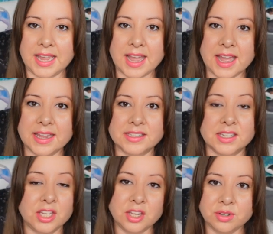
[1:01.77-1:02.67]
at
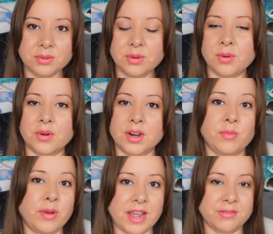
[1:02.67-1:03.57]
you or
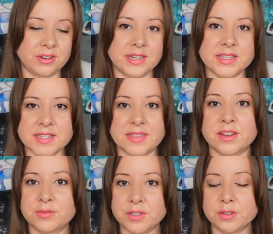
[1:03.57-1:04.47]
whatever it is that
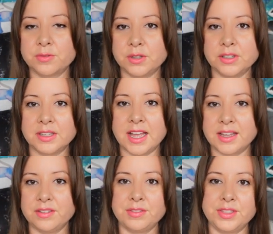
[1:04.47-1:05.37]
they're fearful
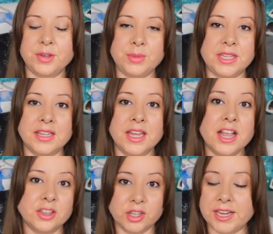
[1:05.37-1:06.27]
of. They'll be
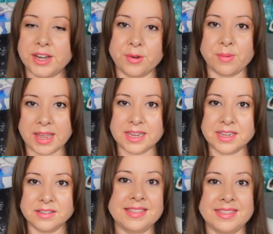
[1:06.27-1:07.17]
looking
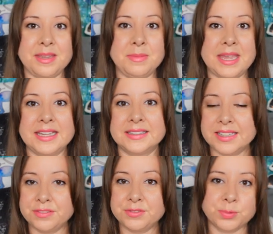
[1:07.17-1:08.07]
away. They may
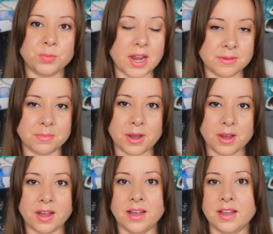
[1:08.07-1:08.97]
lift one
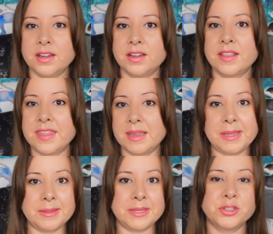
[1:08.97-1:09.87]
paw, they
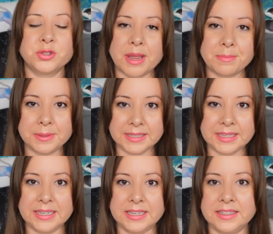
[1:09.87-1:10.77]
may be
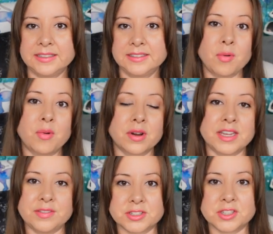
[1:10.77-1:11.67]
trembling or
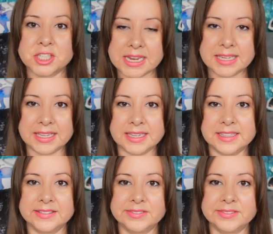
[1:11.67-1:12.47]
even shaking.